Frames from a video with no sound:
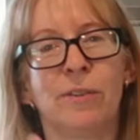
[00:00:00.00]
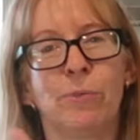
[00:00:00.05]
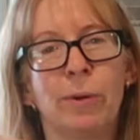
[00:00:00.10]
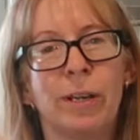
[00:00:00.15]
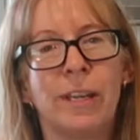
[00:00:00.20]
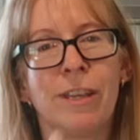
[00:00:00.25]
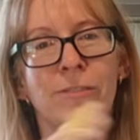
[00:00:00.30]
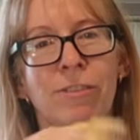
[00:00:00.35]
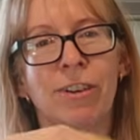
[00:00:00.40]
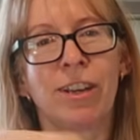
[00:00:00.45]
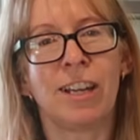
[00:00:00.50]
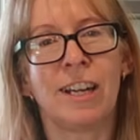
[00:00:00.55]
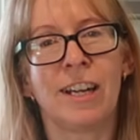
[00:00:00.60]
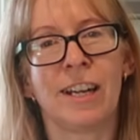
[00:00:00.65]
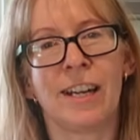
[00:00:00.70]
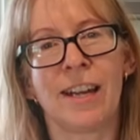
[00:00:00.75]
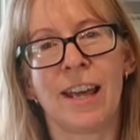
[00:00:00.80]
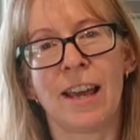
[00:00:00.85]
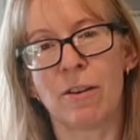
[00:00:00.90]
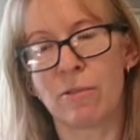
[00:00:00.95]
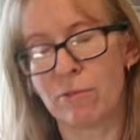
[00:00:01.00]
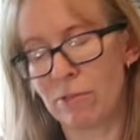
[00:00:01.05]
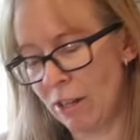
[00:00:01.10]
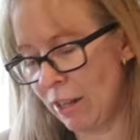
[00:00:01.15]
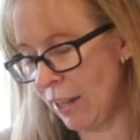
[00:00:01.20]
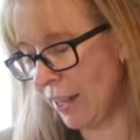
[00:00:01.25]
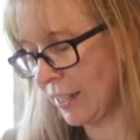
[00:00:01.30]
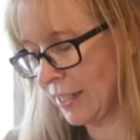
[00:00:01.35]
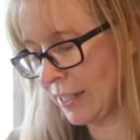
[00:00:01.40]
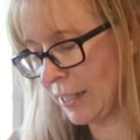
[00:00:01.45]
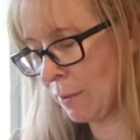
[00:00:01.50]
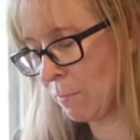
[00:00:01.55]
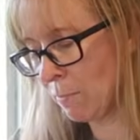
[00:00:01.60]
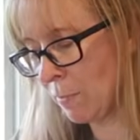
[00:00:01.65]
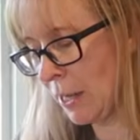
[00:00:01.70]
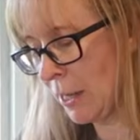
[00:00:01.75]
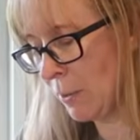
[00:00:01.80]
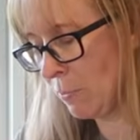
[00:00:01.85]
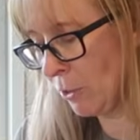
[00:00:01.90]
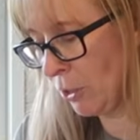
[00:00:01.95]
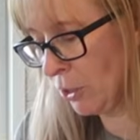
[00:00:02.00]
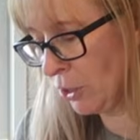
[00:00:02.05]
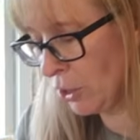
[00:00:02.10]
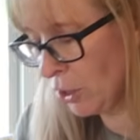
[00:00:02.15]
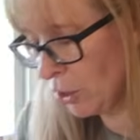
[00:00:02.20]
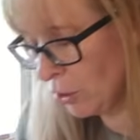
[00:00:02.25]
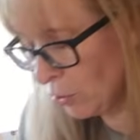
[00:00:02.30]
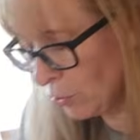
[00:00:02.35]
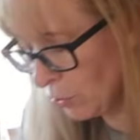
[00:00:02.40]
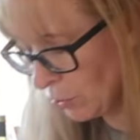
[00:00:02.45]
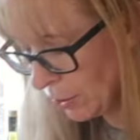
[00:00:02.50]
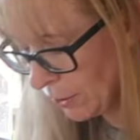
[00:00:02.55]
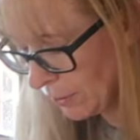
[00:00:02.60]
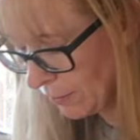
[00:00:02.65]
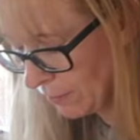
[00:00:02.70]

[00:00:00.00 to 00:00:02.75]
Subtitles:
and weave it in and out like some people do.